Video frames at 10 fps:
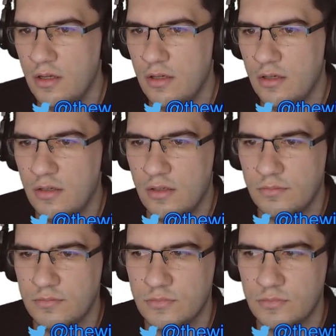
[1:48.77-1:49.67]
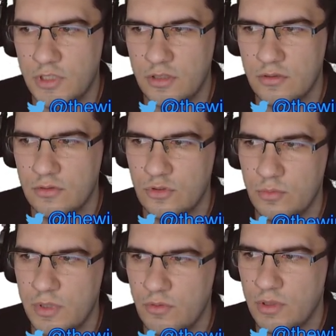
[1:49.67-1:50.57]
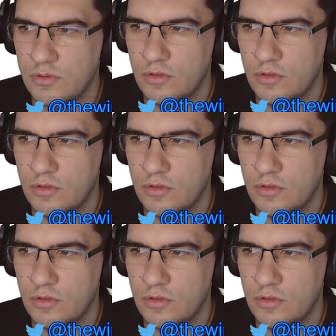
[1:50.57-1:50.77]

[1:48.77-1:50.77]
um, then you may want